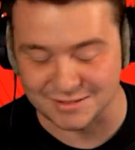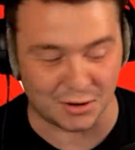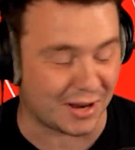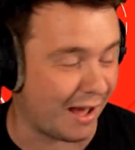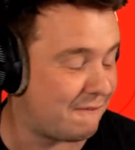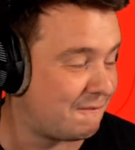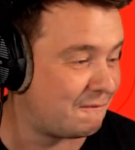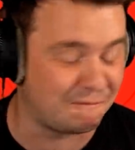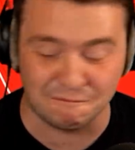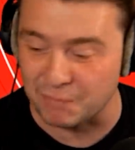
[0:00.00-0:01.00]
Dude, I've
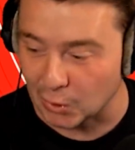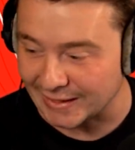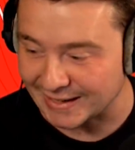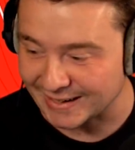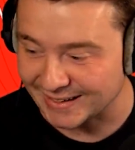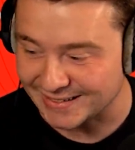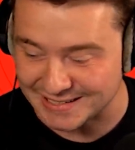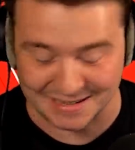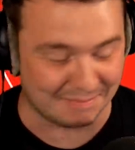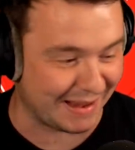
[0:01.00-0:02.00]
fully
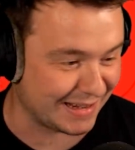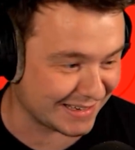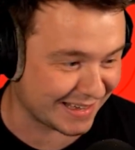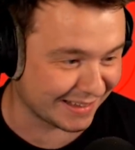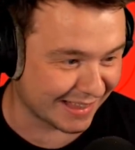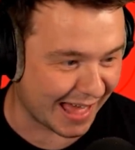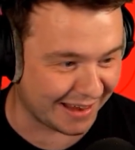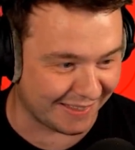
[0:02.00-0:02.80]
didn't mean to kill Lannan